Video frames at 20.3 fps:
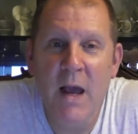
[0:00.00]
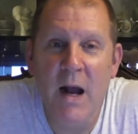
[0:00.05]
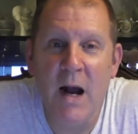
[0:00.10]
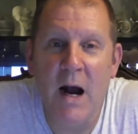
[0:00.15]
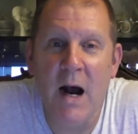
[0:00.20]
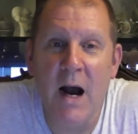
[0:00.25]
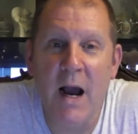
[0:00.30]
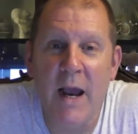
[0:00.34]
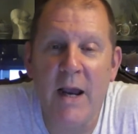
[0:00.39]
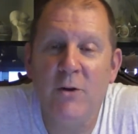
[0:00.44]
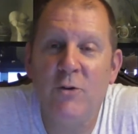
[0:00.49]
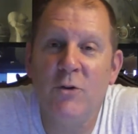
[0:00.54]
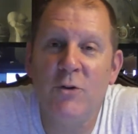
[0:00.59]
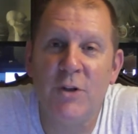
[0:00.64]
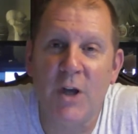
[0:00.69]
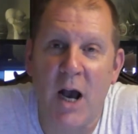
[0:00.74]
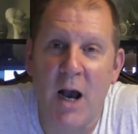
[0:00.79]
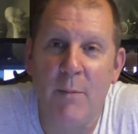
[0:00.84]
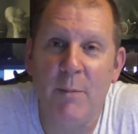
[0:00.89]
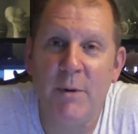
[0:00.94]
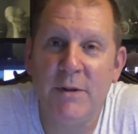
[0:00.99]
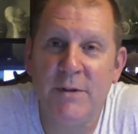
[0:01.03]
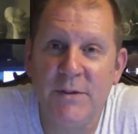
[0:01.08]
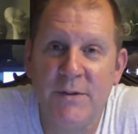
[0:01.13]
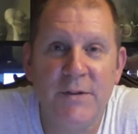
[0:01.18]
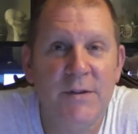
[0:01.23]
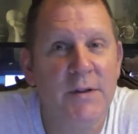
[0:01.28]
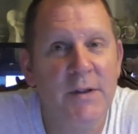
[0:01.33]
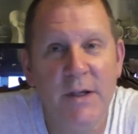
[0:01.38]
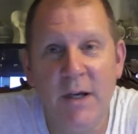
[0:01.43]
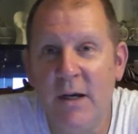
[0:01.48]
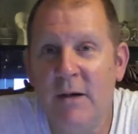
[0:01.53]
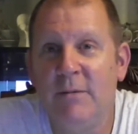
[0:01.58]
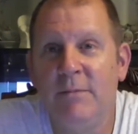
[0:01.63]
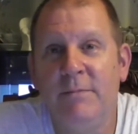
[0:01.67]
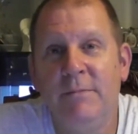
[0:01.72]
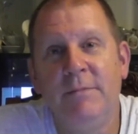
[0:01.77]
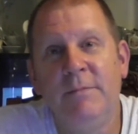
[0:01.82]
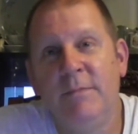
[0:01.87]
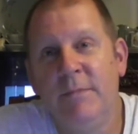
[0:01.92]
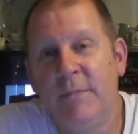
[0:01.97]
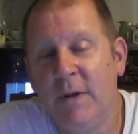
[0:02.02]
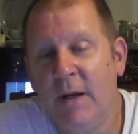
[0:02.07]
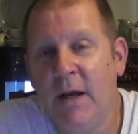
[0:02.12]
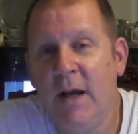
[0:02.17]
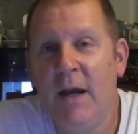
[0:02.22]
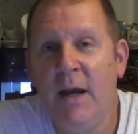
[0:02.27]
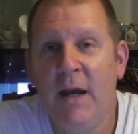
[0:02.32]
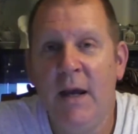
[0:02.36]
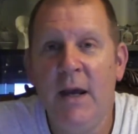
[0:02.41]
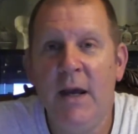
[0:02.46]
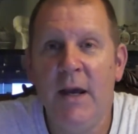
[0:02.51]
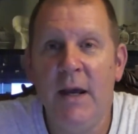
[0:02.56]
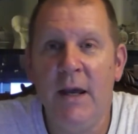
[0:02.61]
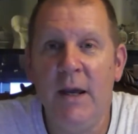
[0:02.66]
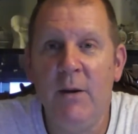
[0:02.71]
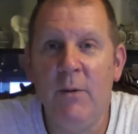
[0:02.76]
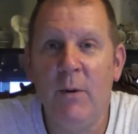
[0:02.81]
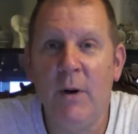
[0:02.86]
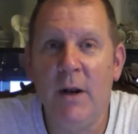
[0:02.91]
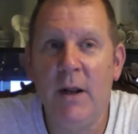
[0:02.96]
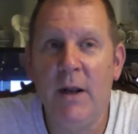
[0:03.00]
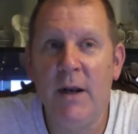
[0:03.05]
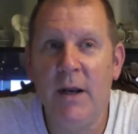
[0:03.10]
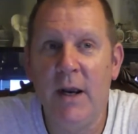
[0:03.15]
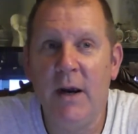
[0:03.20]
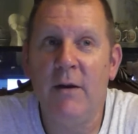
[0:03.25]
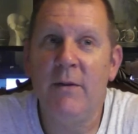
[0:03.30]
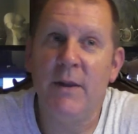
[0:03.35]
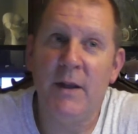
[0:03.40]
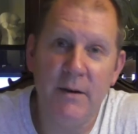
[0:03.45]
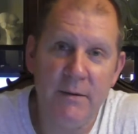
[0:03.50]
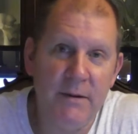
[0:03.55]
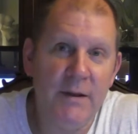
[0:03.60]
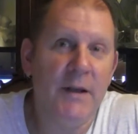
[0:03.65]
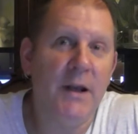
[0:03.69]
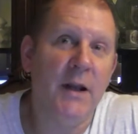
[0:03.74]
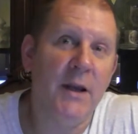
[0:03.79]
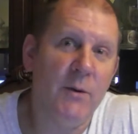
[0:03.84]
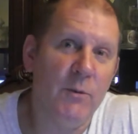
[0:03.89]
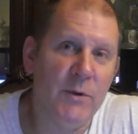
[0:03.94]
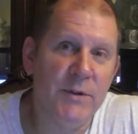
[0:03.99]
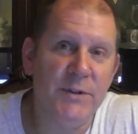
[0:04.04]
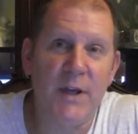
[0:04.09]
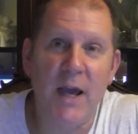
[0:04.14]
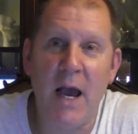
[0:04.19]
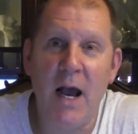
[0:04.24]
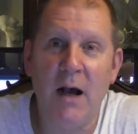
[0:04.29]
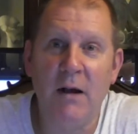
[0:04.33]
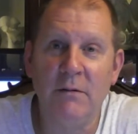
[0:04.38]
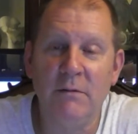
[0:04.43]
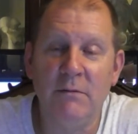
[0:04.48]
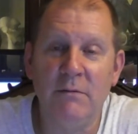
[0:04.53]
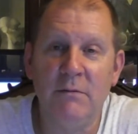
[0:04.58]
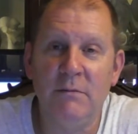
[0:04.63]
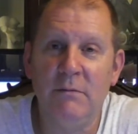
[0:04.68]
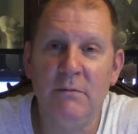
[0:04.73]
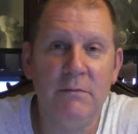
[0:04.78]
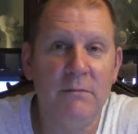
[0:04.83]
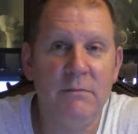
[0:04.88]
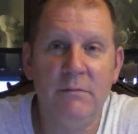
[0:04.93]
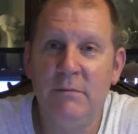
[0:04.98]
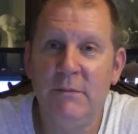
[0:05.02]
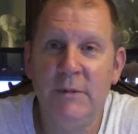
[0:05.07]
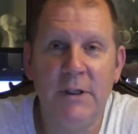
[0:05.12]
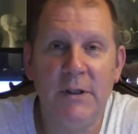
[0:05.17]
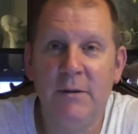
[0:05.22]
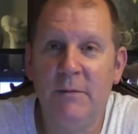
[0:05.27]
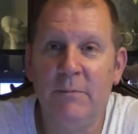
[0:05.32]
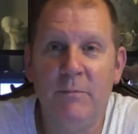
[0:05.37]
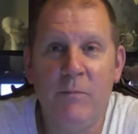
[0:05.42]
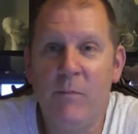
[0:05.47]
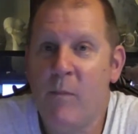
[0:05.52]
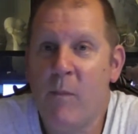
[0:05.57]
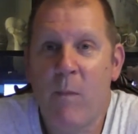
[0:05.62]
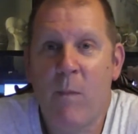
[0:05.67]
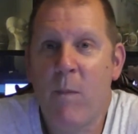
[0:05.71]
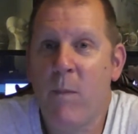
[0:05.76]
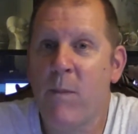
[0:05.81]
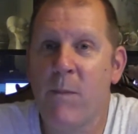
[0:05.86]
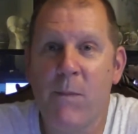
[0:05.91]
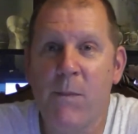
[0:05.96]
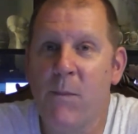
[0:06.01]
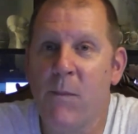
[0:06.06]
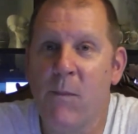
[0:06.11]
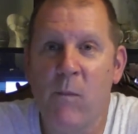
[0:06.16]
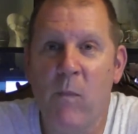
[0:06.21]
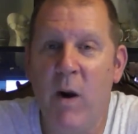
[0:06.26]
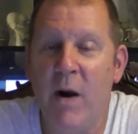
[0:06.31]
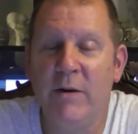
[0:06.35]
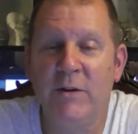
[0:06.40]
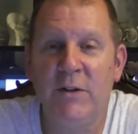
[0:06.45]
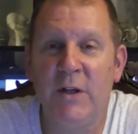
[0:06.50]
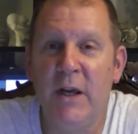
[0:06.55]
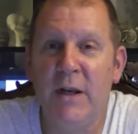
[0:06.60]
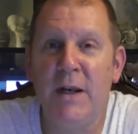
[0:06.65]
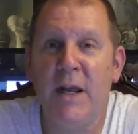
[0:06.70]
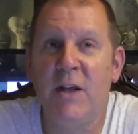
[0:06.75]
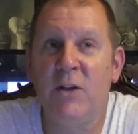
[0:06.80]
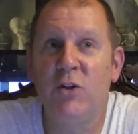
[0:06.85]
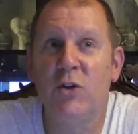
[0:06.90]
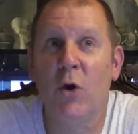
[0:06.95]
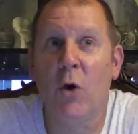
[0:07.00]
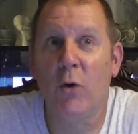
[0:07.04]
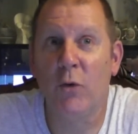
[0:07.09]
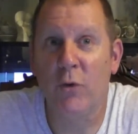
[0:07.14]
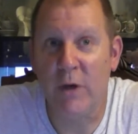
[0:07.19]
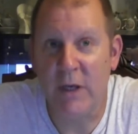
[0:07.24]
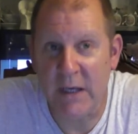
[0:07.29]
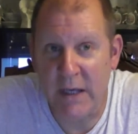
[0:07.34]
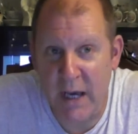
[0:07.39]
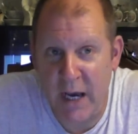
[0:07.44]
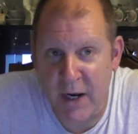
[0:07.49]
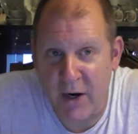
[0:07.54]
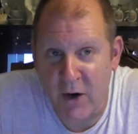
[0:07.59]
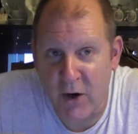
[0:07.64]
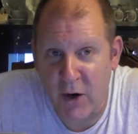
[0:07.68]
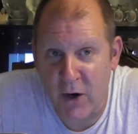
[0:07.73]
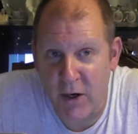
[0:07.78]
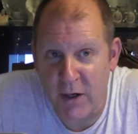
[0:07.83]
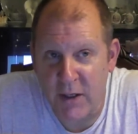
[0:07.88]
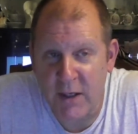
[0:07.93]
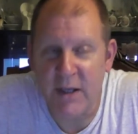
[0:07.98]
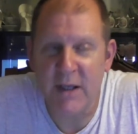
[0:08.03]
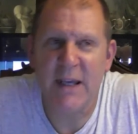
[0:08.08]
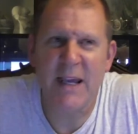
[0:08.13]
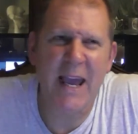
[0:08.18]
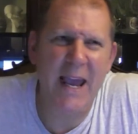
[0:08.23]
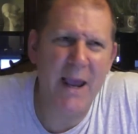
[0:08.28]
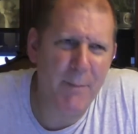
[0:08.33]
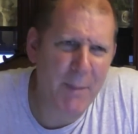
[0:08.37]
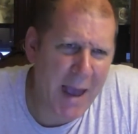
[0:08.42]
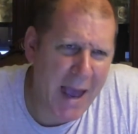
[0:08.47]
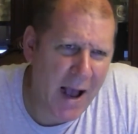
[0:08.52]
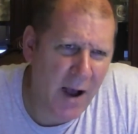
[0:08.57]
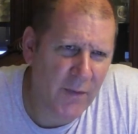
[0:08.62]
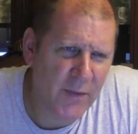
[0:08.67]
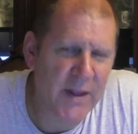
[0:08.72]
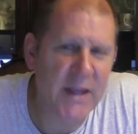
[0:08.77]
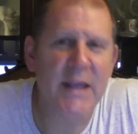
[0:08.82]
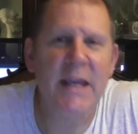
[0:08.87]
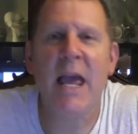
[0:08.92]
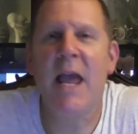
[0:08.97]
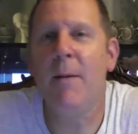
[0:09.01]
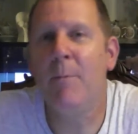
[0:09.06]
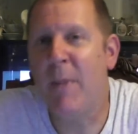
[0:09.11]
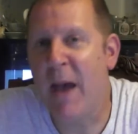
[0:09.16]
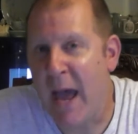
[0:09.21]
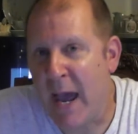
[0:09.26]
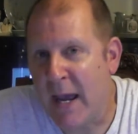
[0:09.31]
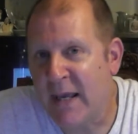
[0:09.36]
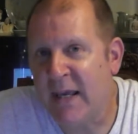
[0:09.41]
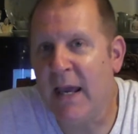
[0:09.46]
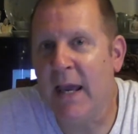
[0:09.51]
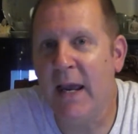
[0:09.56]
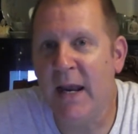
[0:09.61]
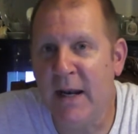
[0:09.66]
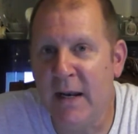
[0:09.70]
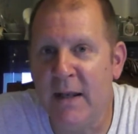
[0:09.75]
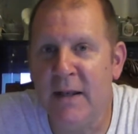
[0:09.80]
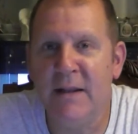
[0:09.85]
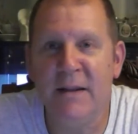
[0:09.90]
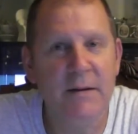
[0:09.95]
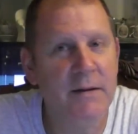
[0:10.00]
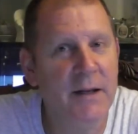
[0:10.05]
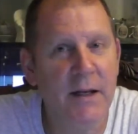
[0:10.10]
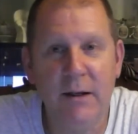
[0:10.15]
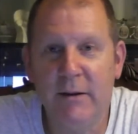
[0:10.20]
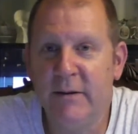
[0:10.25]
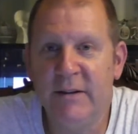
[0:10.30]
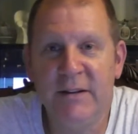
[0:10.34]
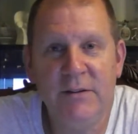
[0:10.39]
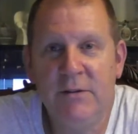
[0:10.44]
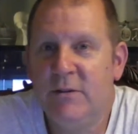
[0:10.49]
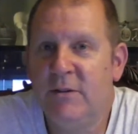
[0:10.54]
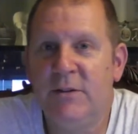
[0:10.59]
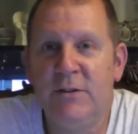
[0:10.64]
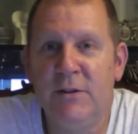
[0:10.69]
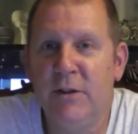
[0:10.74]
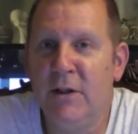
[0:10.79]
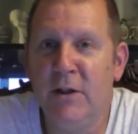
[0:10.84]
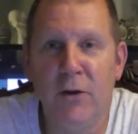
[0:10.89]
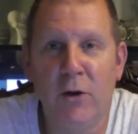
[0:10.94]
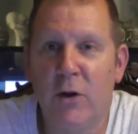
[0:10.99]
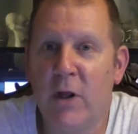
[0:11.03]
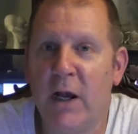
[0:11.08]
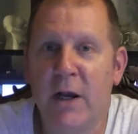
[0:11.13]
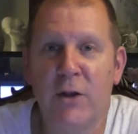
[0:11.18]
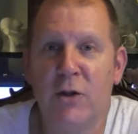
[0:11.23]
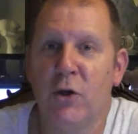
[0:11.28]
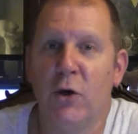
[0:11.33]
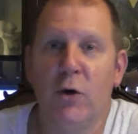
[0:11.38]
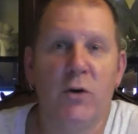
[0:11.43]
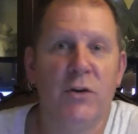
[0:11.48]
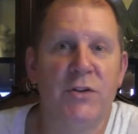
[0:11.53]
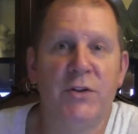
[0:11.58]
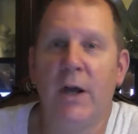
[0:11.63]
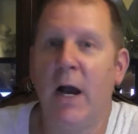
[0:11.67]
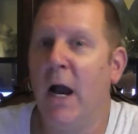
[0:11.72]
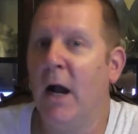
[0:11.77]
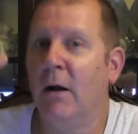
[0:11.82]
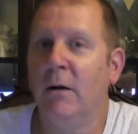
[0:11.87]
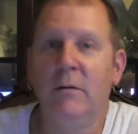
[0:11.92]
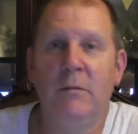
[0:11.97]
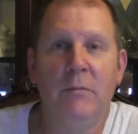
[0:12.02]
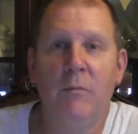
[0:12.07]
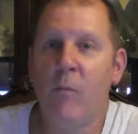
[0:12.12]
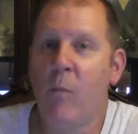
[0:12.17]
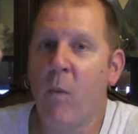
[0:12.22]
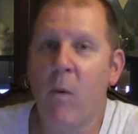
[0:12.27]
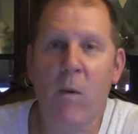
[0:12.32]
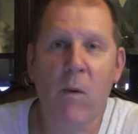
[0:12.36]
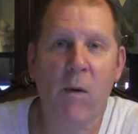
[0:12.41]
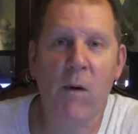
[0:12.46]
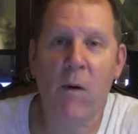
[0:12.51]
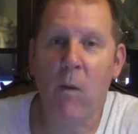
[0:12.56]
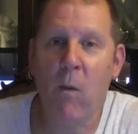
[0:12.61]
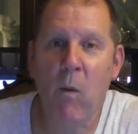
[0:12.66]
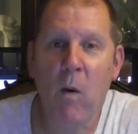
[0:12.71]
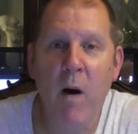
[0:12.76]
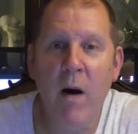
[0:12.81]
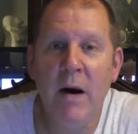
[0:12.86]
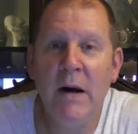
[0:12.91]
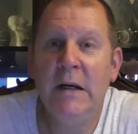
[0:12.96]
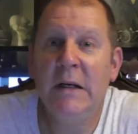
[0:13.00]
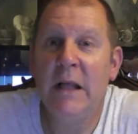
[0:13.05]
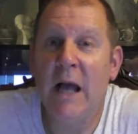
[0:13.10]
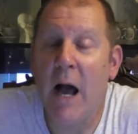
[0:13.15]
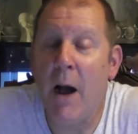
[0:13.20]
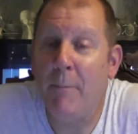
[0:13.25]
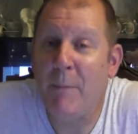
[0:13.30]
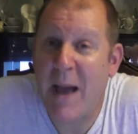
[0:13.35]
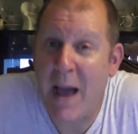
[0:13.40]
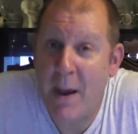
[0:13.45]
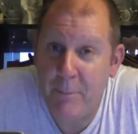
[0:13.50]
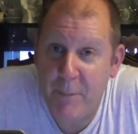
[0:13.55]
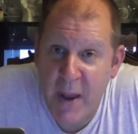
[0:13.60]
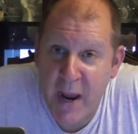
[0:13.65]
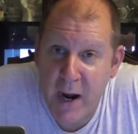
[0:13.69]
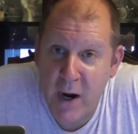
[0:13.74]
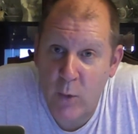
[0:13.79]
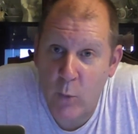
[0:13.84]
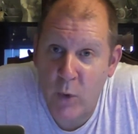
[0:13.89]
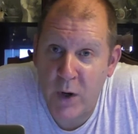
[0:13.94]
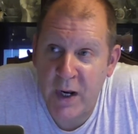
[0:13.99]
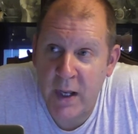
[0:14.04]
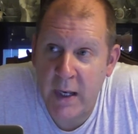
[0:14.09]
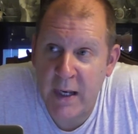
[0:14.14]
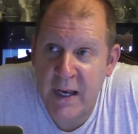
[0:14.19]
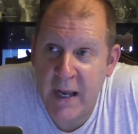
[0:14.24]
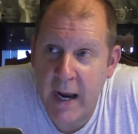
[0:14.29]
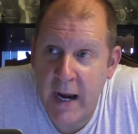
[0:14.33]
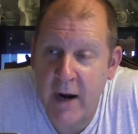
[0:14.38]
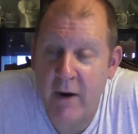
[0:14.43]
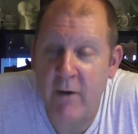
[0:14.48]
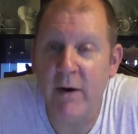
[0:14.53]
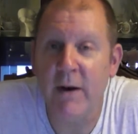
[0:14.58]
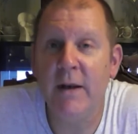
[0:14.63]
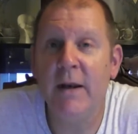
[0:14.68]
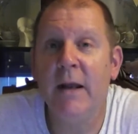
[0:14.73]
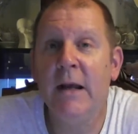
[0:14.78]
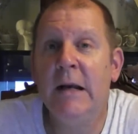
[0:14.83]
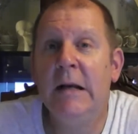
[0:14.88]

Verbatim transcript: uh, Andrew Thomas, you know, he went in there and then, you know, he was out and, you know, after that, Nate Solder, he got hurt. He came out. He came back in, and you know he he looked like a turnstile. Uh, Matt Peart went in there, and